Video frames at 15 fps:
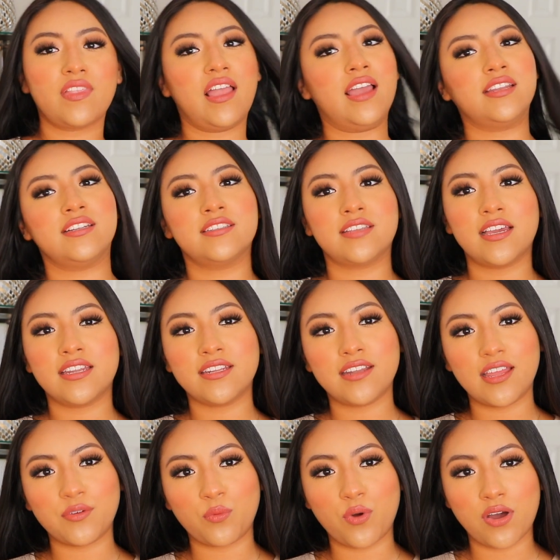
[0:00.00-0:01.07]
I decided
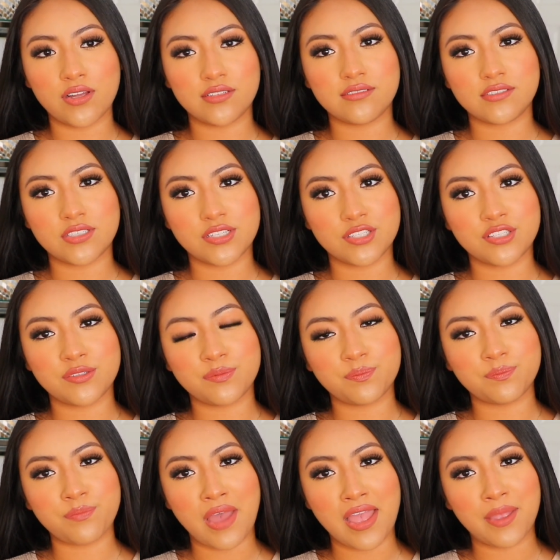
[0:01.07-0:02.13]
I want
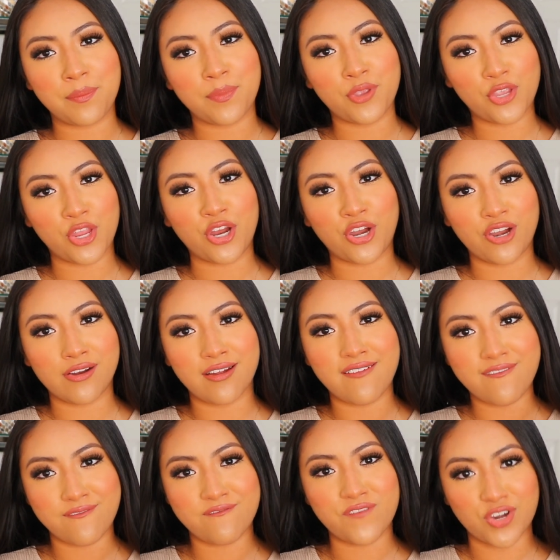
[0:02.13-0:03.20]
just my pure
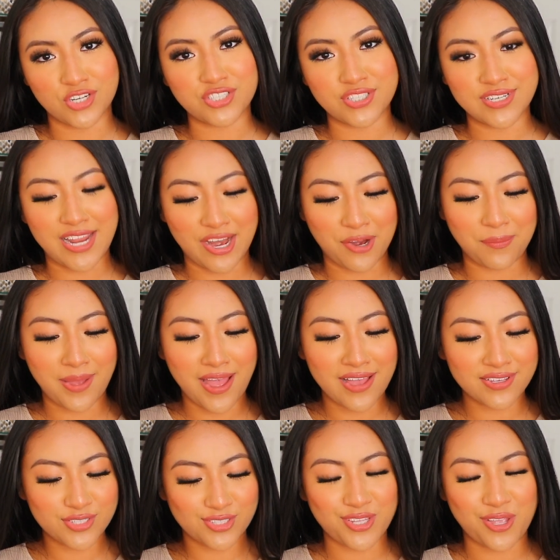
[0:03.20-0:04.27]
virgin hair
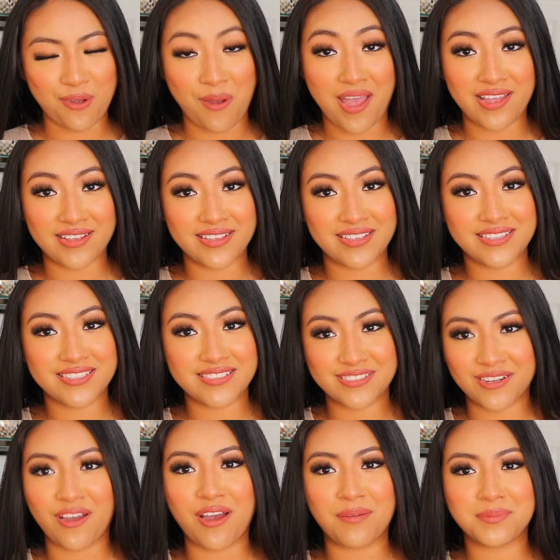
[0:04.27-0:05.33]
back, so I
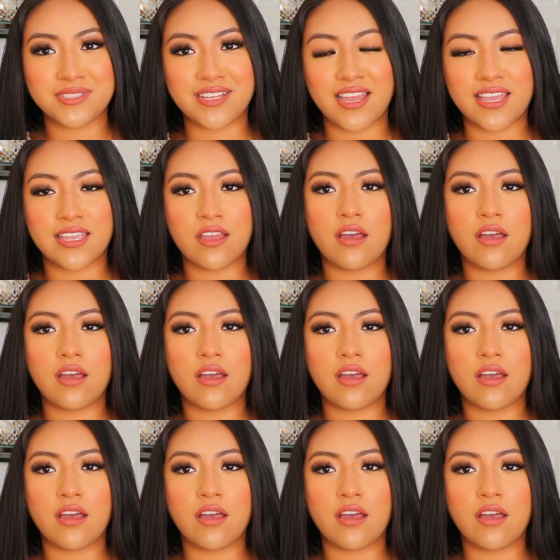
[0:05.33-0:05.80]
stopped dyeing.